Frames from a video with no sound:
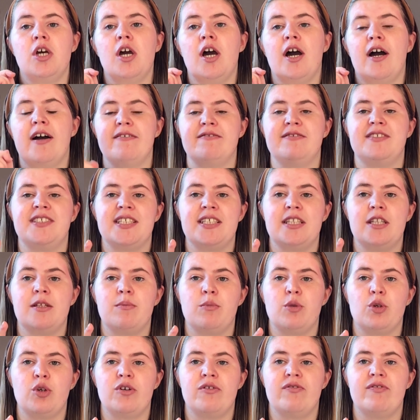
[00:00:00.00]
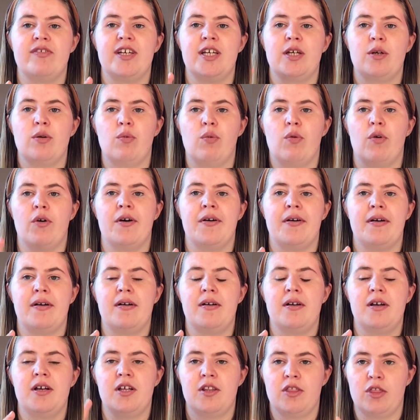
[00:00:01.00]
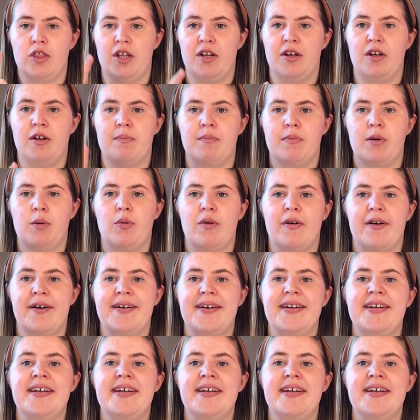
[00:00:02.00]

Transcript: I've seen the movie one, the number one,